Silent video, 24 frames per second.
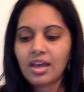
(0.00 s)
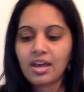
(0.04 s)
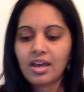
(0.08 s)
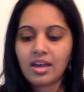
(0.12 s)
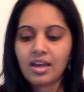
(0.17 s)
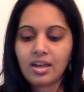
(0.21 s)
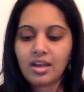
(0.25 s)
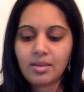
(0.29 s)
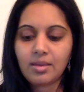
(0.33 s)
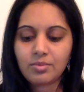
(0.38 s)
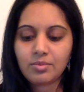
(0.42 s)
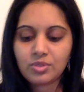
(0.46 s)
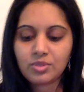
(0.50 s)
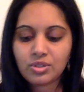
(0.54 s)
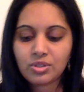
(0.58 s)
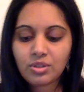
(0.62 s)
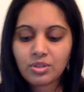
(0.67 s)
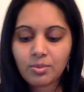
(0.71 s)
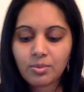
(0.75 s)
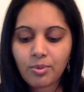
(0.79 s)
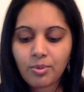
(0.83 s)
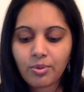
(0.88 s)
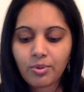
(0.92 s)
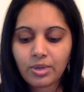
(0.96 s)
to
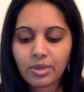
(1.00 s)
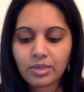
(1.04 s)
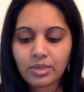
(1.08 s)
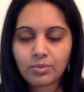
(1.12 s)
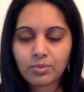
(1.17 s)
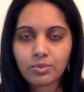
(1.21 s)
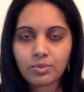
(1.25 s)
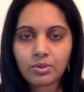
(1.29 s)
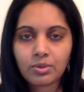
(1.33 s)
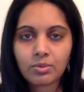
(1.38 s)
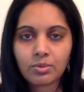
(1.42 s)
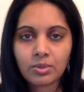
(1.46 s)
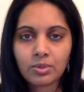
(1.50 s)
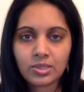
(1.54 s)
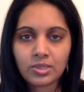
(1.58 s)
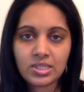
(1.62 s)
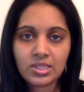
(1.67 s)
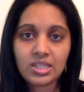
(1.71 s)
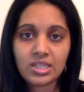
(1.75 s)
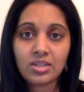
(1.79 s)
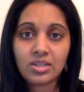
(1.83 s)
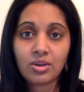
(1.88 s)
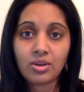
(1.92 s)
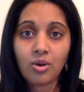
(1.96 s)
the point where we're
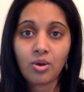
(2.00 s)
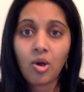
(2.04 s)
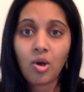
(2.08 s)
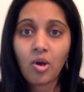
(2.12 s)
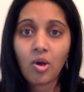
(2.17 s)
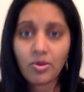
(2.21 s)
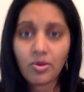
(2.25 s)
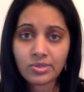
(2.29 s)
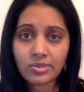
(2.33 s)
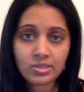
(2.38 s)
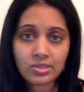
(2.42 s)
seeing a whole